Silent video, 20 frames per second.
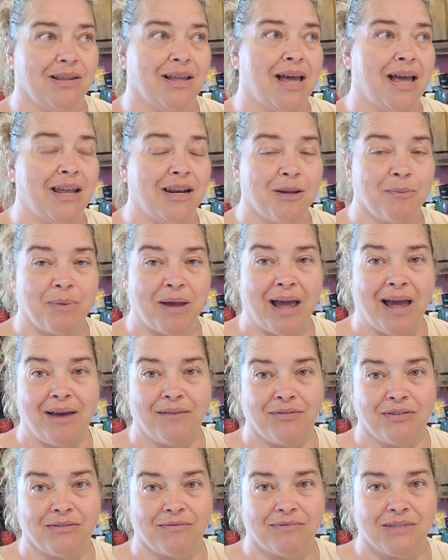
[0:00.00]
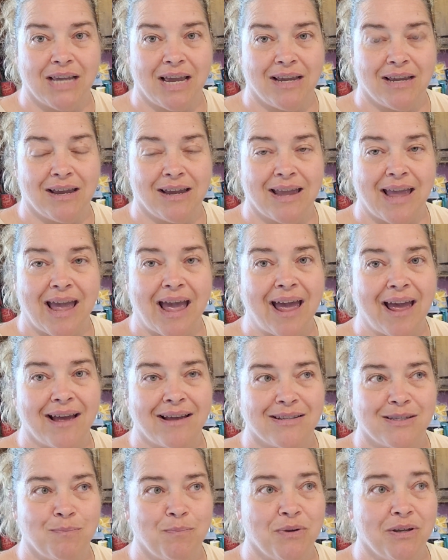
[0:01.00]
ate up a half a tank of
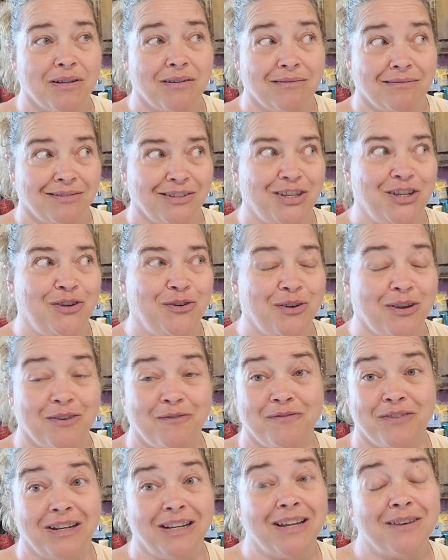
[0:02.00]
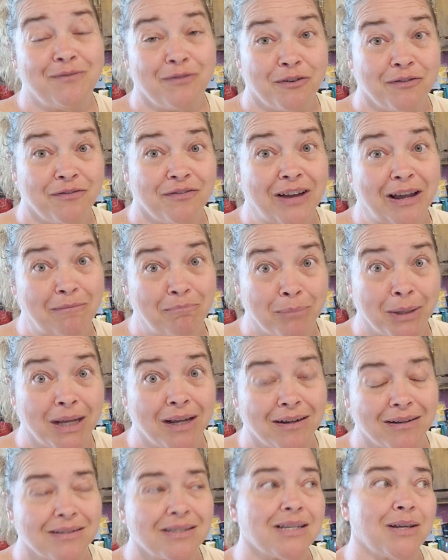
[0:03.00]
gas, but you could fill up for
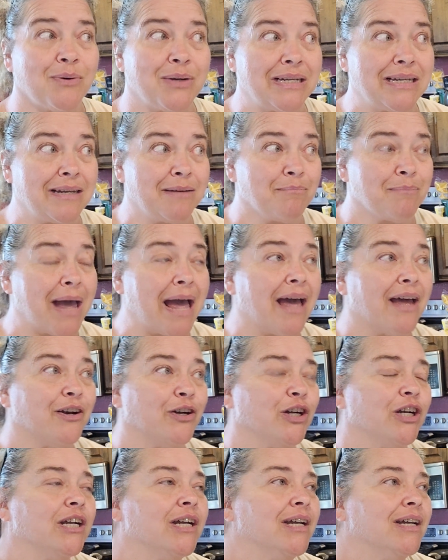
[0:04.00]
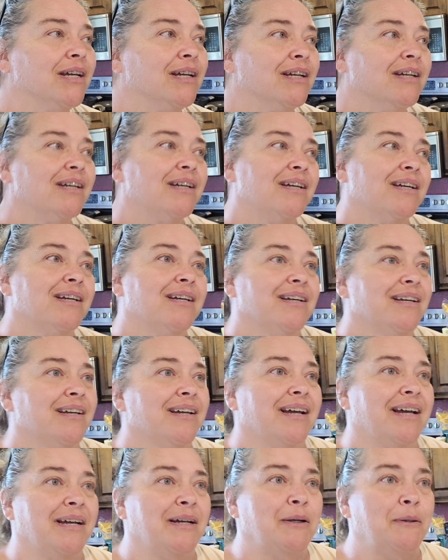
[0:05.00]
$5, so it didn't matter.
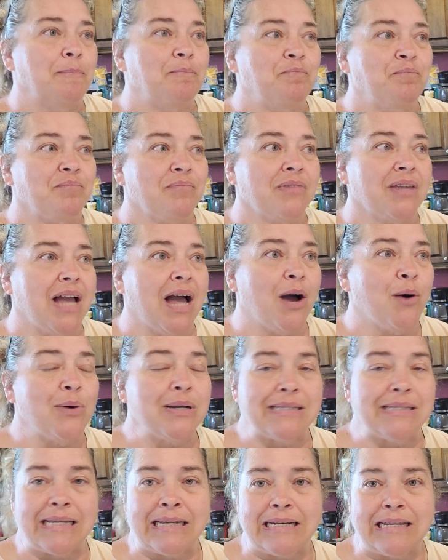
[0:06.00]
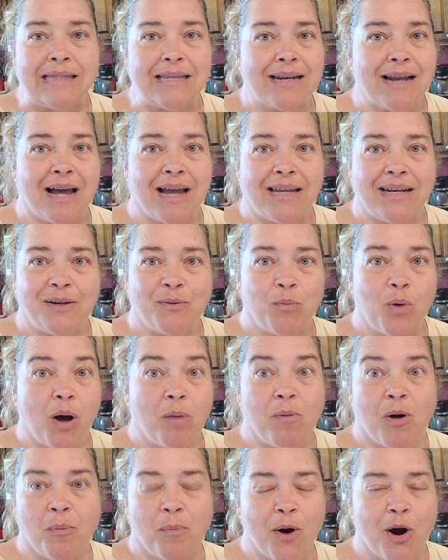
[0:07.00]
I always ended the night in
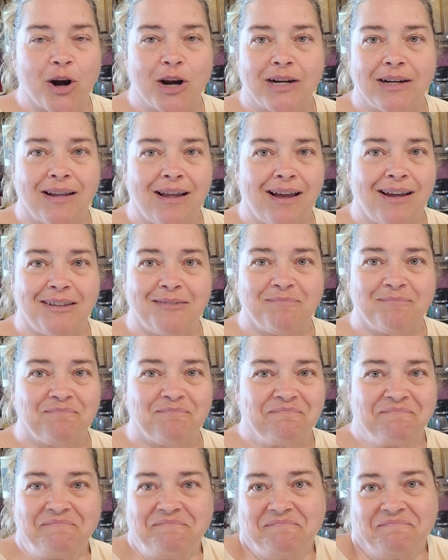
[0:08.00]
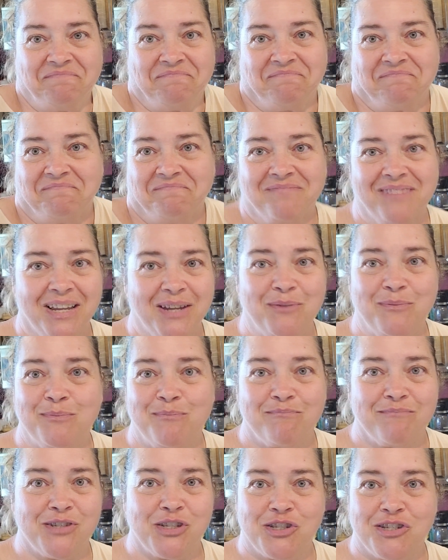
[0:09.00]
Walmart parking lot.
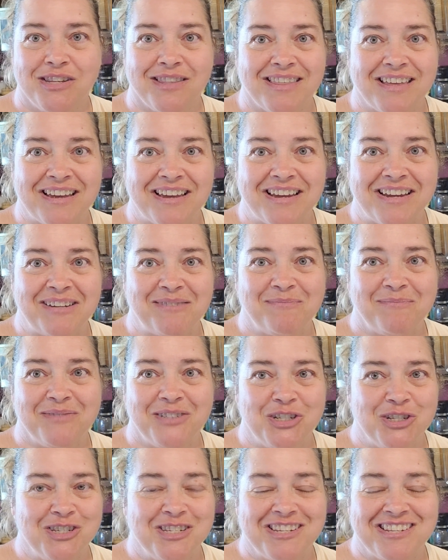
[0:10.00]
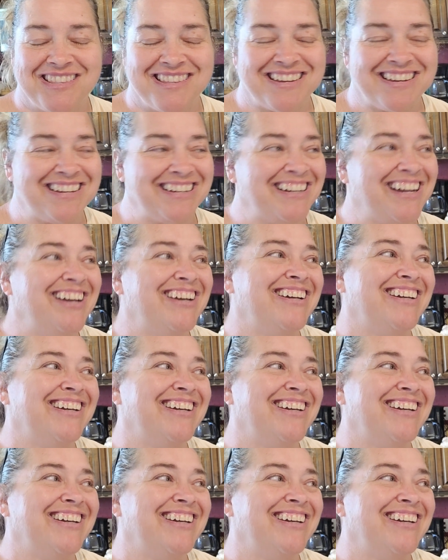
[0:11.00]
Just a thing.